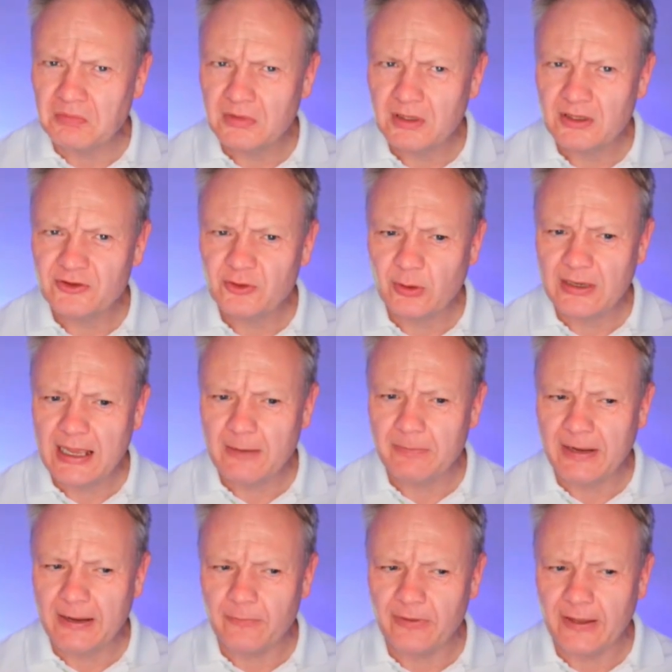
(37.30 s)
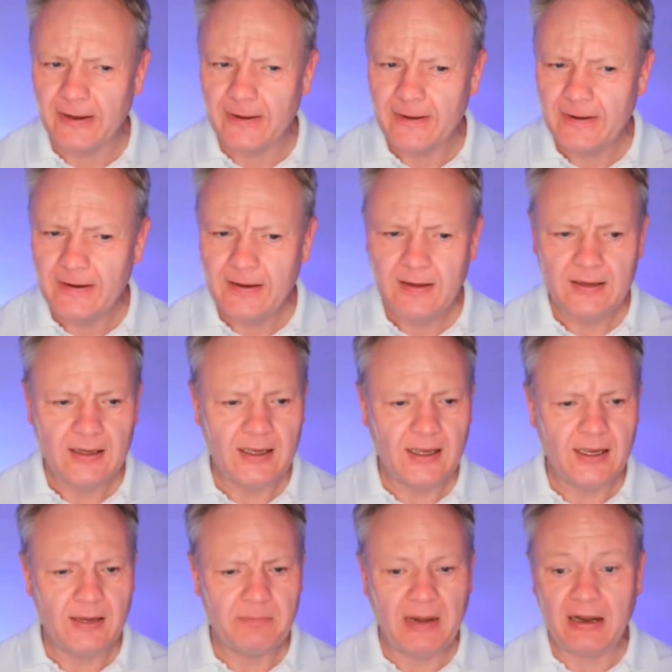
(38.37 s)
Someone help me out with that.
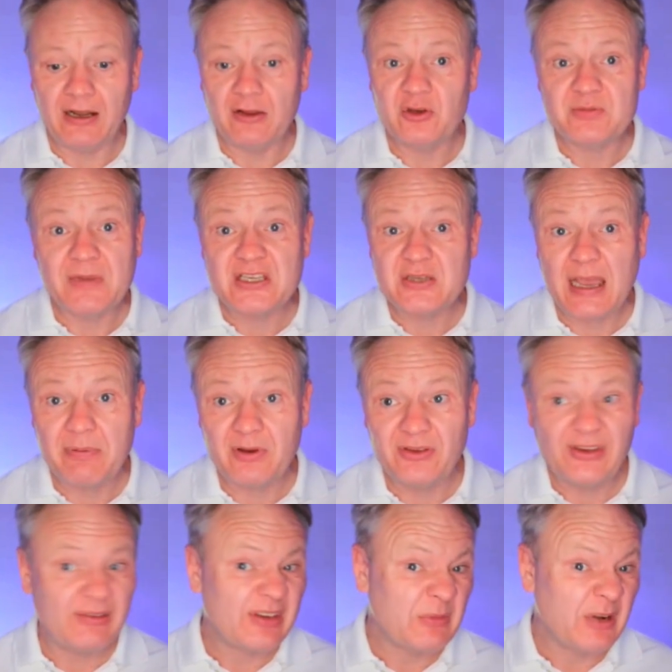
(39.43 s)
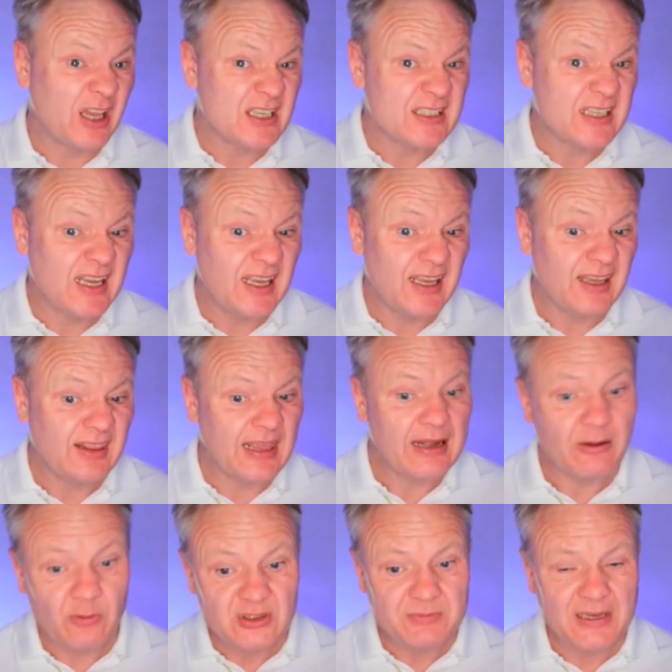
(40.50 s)
Apparently it was meant to happen September last year, then
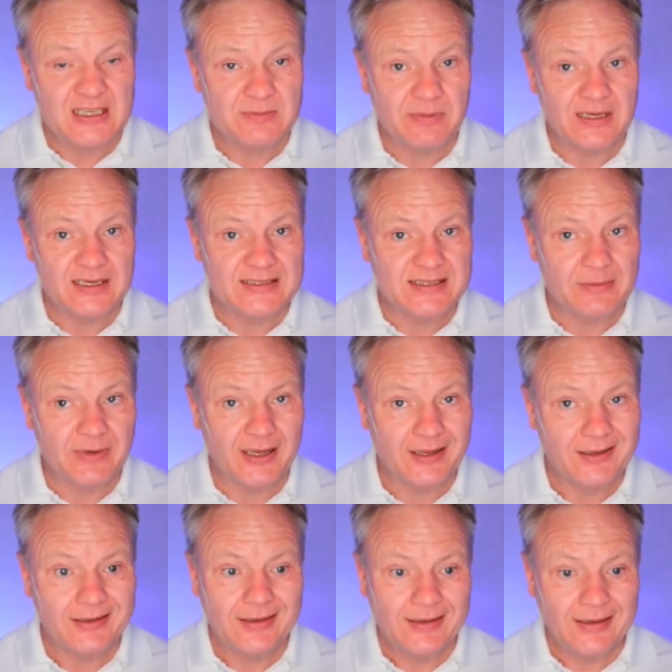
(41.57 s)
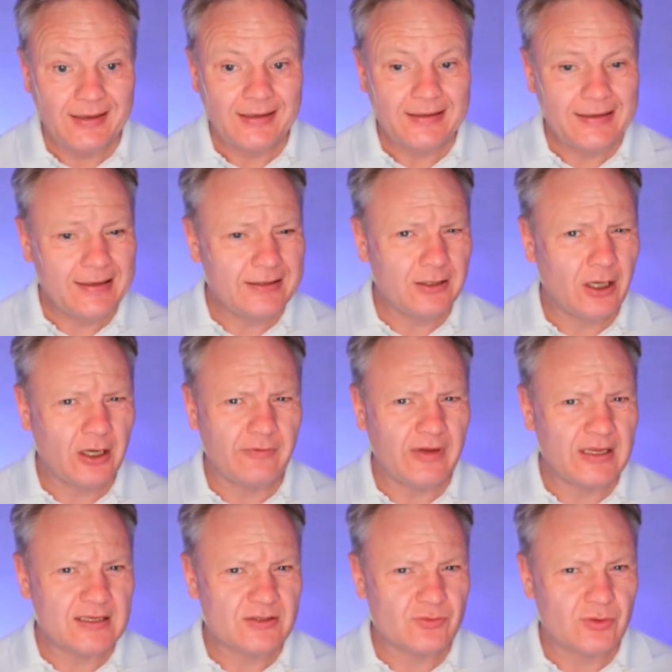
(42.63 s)
it was meant to be summer. Yeah, none of
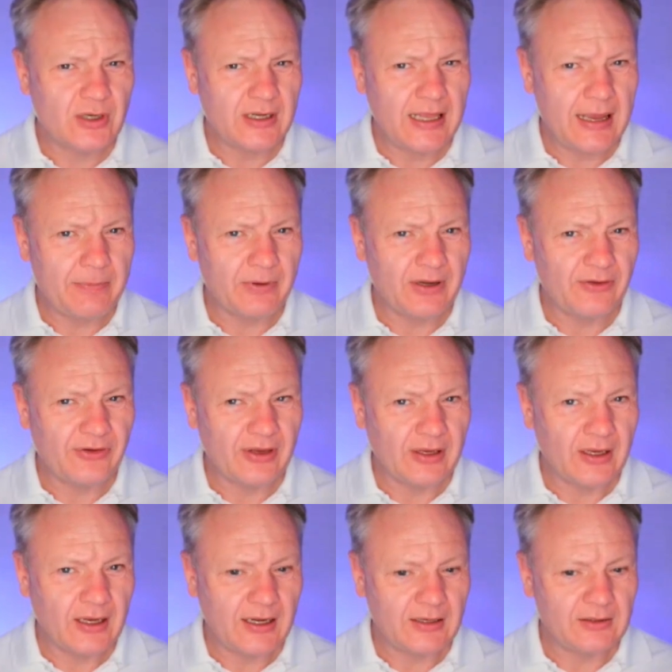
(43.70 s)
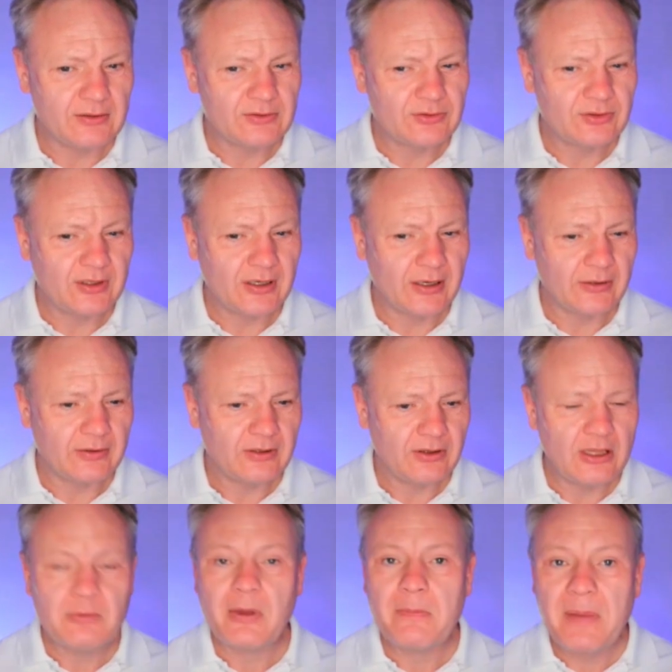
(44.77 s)
it's really happened, has it? And yeah,
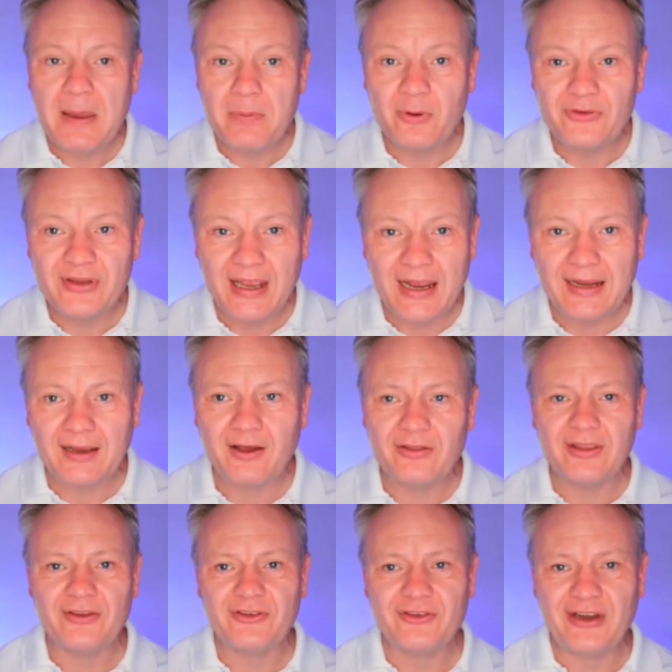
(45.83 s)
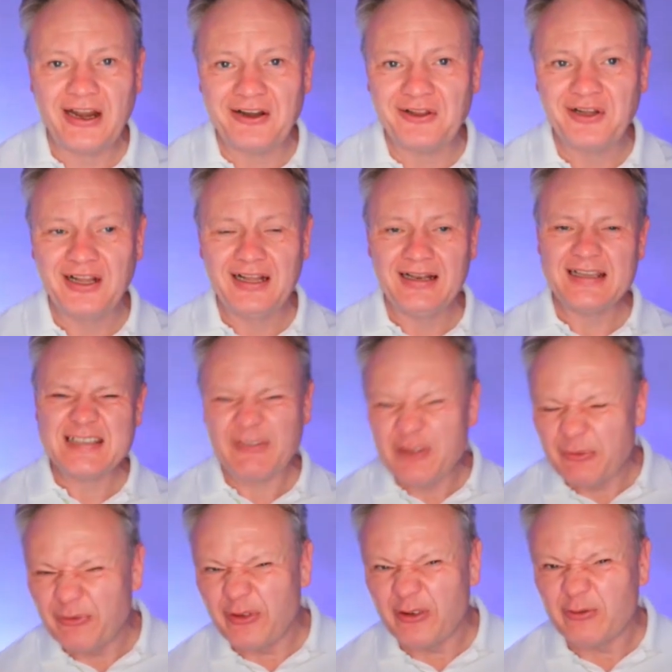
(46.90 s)
there'll be people saying on this channel, let's have
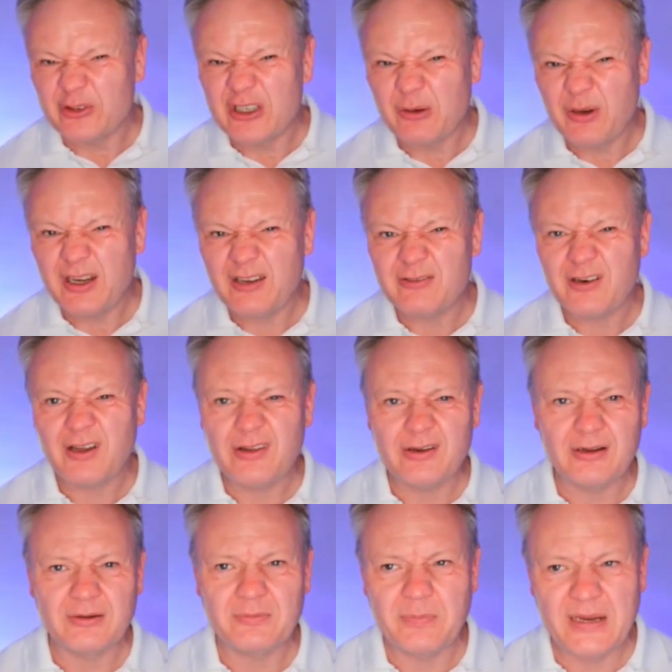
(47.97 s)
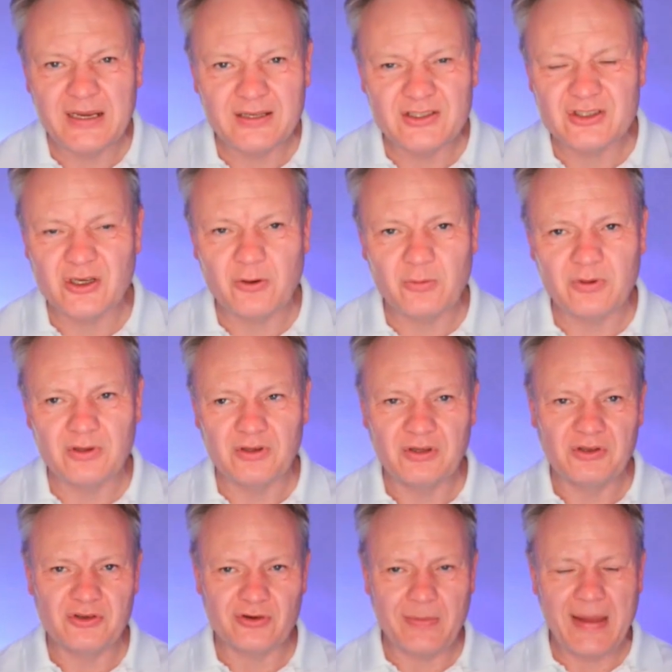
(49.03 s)
some fun, shall we? Rather than be so
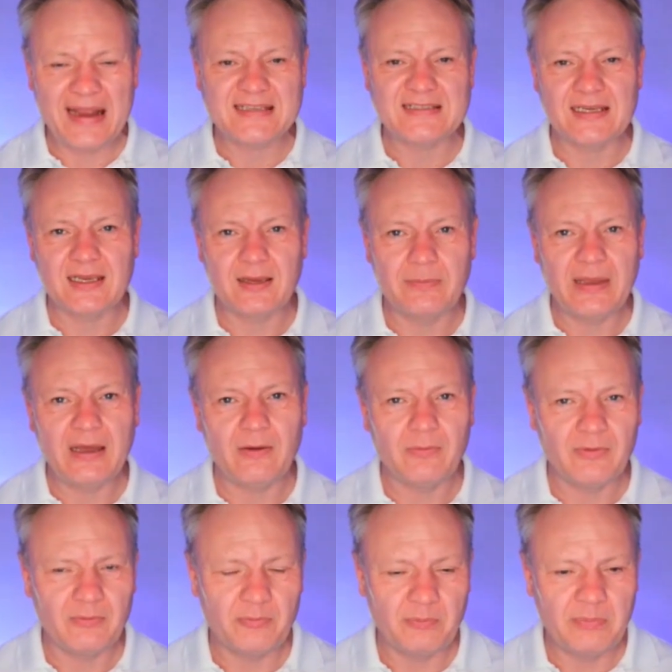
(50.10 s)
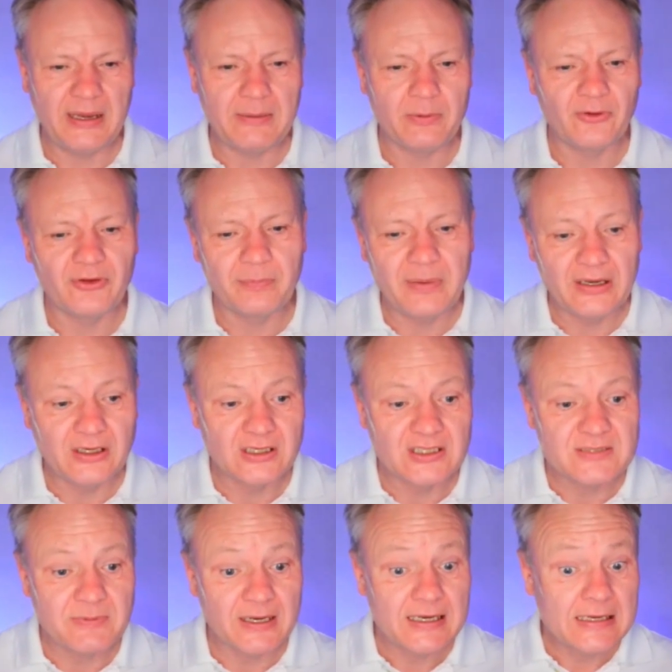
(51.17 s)
dramatic about people's
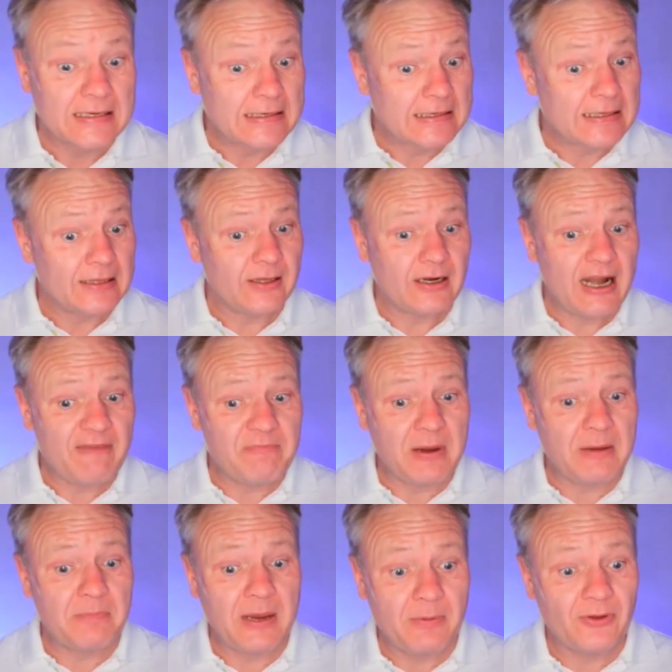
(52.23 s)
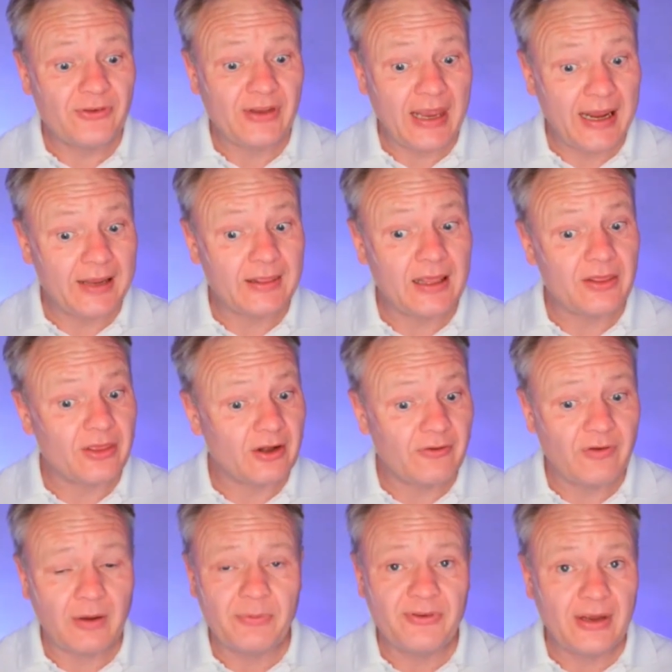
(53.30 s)
opinions. But there have been people saying that
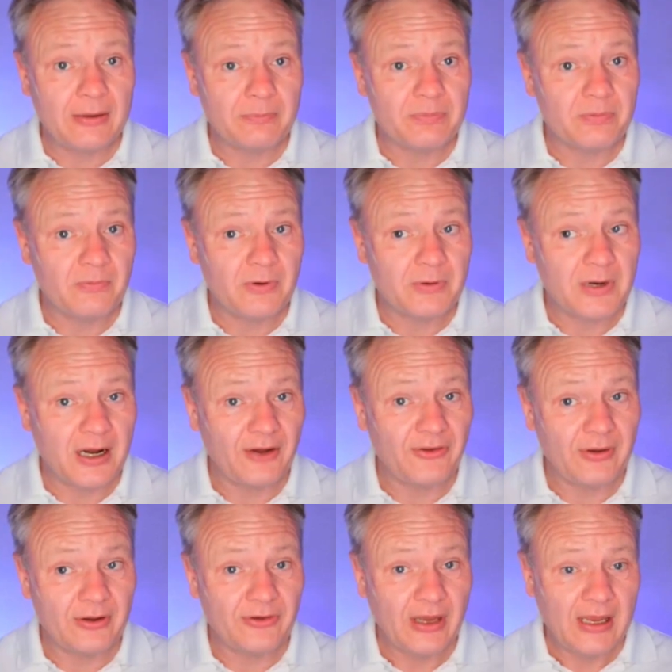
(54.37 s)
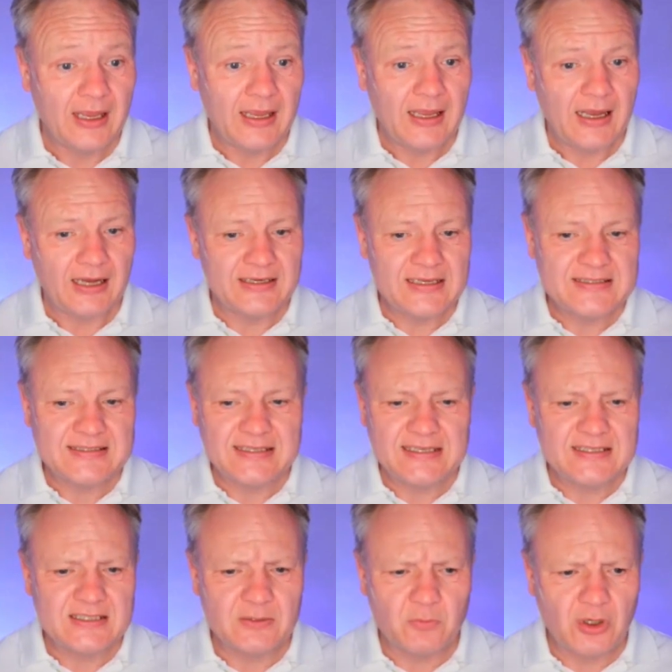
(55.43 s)
35% price rise. I did see
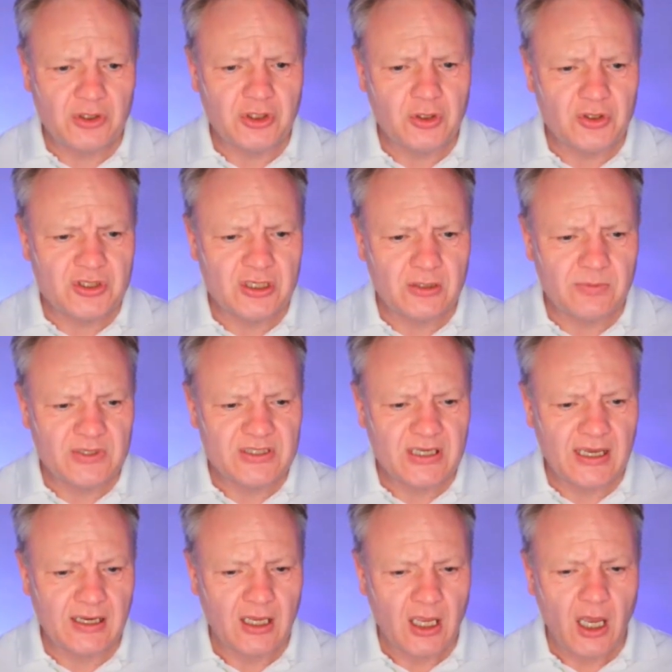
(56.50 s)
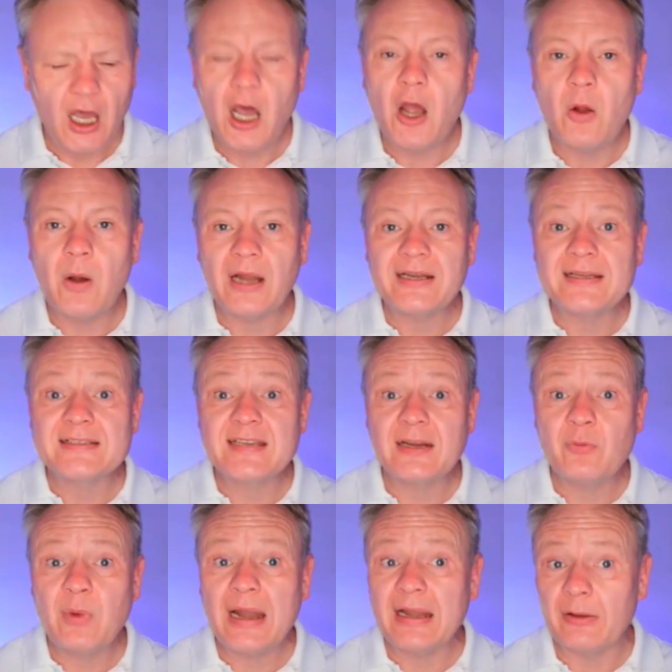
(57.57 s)
someone YouTuber saying, oh, I didn't say
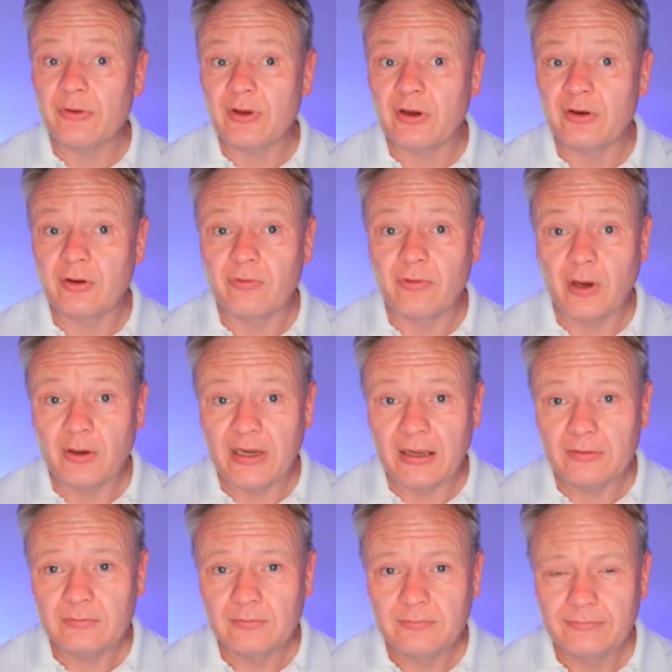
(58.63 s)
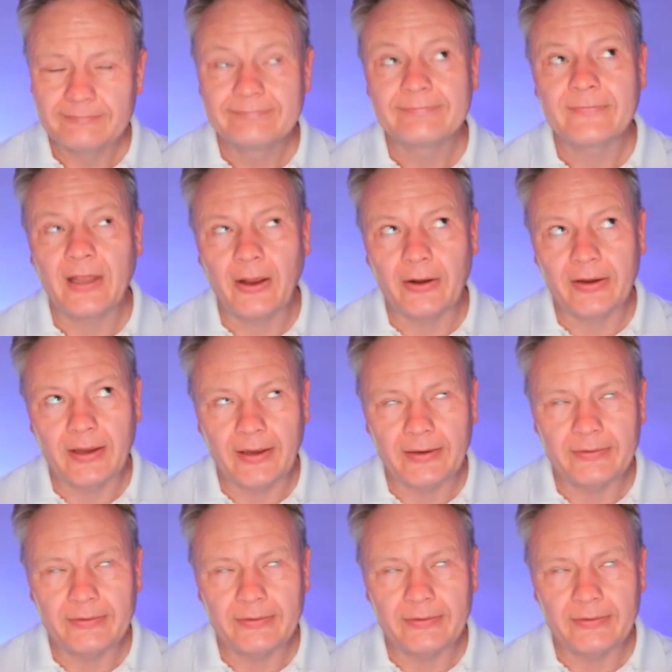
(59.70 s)
when it's going to go down. Okay.